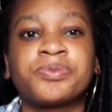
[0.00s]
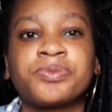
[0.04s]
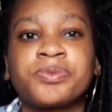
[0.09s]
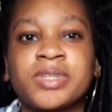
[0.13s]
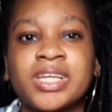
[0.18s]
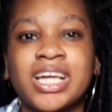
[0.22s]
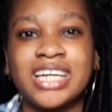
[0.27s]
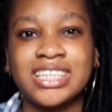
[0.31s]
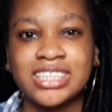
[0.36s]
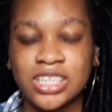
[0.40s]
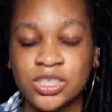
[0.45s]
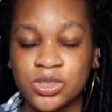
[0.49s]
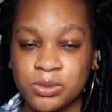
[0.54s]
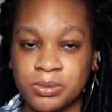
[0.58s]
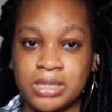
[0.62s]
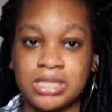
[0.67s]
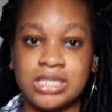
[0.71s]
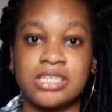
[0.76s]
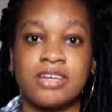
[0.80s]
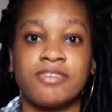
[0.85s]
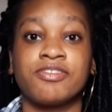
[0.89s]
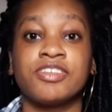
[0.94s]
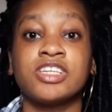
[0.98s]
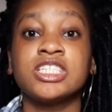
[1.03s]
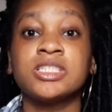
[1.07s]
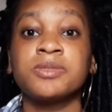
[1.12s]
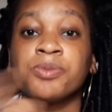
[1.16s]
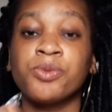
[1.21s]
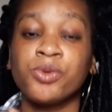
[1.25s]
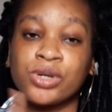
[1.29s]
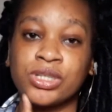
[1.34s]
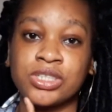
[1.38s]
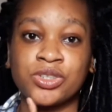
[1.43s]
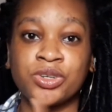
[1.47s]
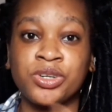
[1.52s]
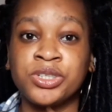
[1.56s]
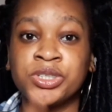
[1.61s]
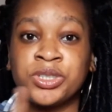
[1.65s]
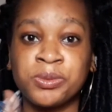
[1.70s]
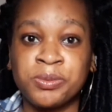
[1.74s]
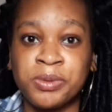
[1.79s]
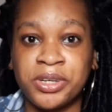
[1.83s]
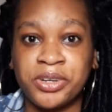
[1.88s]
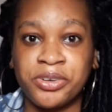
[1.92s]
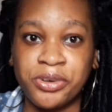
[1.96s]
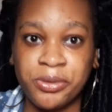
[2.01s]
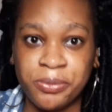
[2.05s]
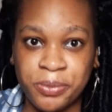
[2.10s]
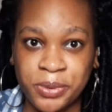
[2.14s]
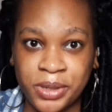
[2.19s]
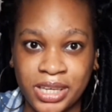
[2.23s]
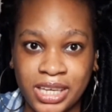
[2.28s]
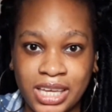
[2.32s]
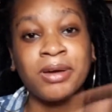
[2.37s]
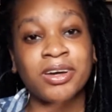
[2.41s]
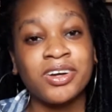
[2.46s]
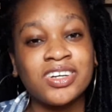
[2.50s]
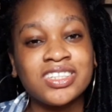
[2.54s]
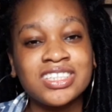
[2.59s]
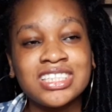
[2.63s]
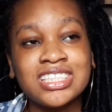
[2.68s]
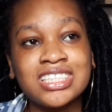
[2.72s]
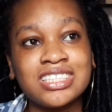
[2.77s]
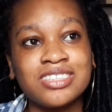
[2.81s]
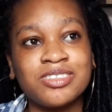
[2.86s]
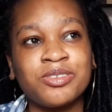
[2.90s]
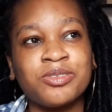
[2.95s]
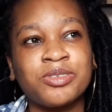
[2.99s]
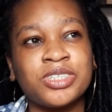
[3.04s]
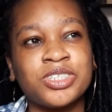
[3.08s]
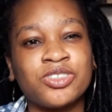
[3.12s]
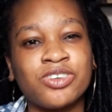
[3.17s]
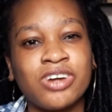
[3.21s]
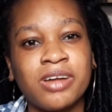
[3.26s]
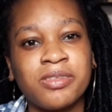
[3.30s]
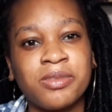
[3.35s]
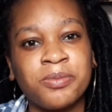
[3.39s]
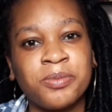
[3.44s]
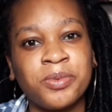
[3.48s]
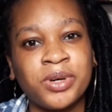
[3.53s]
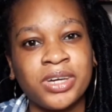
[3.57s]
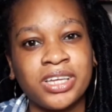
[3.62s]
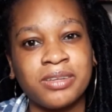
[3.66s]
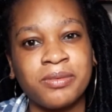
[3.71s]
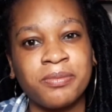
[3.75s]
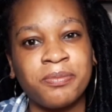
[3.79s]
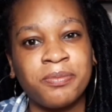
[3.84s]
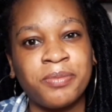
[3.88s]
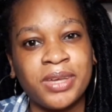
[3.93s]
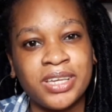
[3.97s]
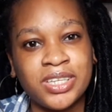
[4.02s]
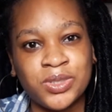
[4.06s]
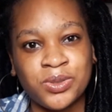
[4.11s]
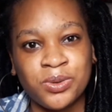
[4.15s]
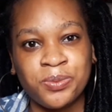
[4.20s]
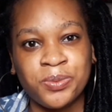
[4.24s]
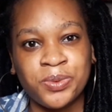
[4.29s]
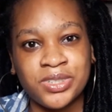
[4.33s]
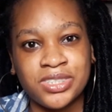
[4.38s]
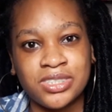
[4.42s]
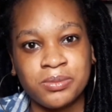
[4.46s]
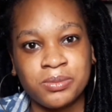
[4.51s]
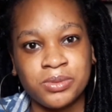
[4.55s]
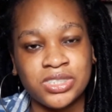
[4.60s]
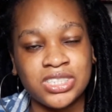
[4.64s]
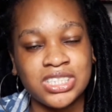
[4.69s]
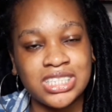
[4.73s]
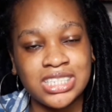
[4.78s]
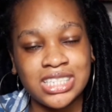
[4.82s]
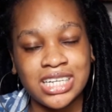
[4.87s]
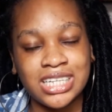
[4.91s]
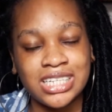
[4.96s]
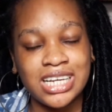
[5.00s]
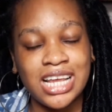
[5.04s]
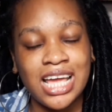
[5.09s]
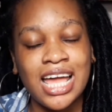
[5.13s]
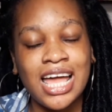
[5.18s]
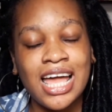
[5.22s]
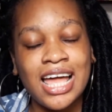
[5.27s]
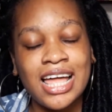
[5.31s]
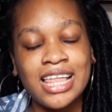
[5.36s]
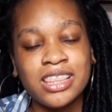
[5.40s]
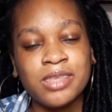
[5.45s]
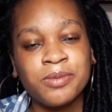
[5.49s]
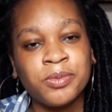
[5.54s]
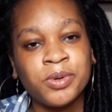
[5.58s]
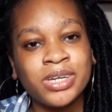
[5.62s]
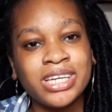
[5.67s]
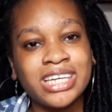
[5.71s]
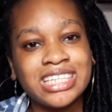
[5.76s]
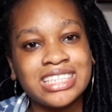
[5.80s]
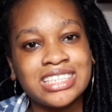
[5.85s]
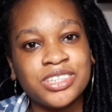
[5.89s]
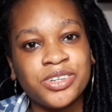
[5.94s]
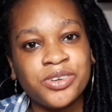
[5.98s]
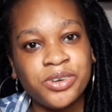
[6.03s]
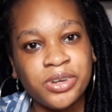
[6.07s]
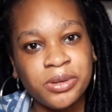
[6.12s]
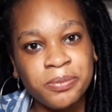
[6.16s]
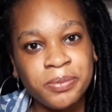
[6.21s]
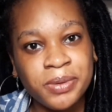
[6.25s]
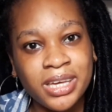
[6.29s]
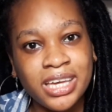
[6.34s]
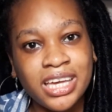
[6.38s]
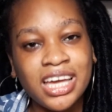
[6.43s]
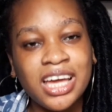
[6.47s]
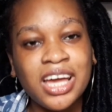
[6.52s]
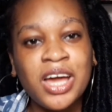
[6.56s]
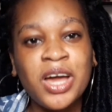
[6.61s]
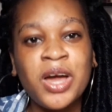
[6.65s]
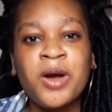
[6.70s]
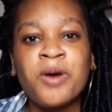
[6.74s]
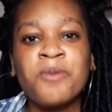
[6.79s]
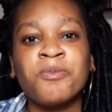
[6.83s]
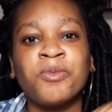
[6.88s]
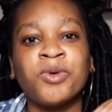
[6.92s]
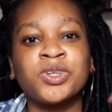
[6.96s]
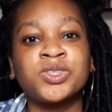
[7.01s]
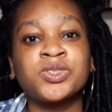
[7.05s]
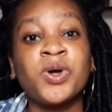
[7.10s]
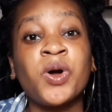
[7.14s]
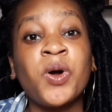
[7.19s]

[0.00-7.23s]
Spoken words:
I said to myself, this book is going to be creepy. My cousins described the book in the best way possible. She said, the book is creepy, but